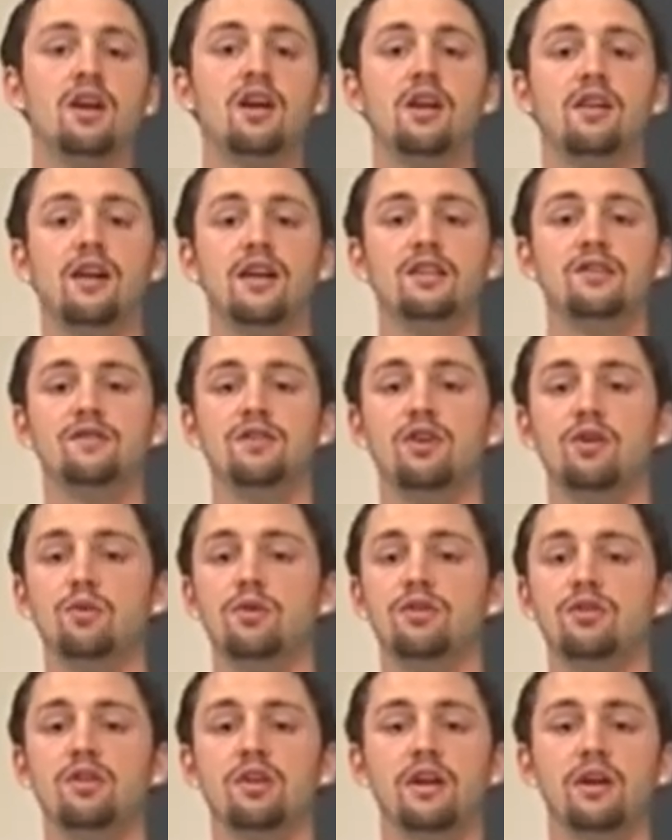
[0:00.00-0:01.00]
that's filled
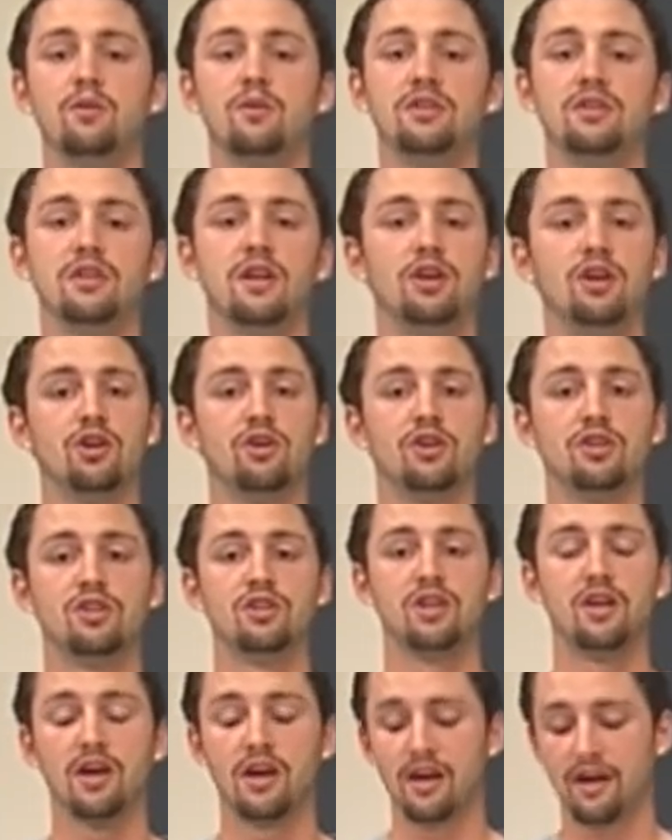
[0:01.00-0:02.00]
with liquids that nourish
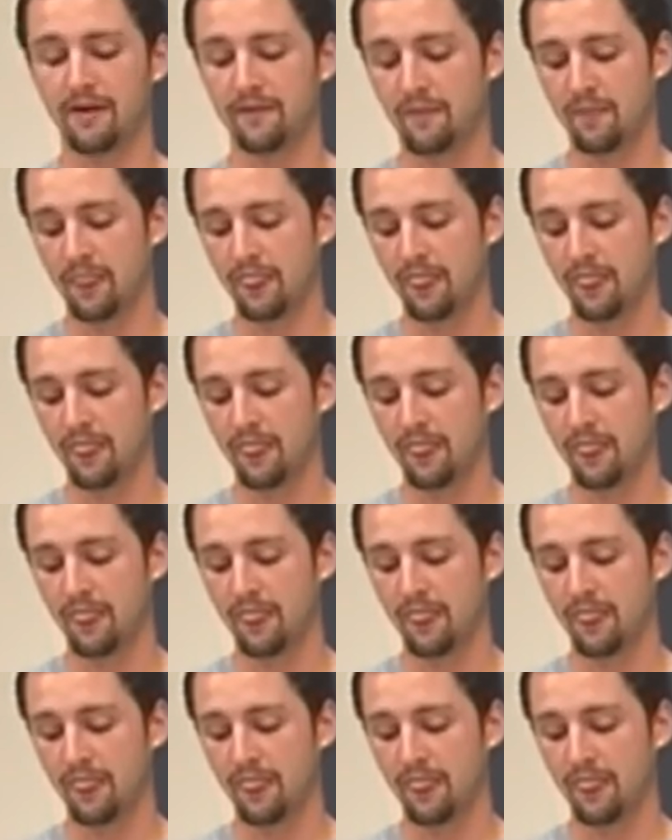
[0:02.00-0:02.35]
the eye.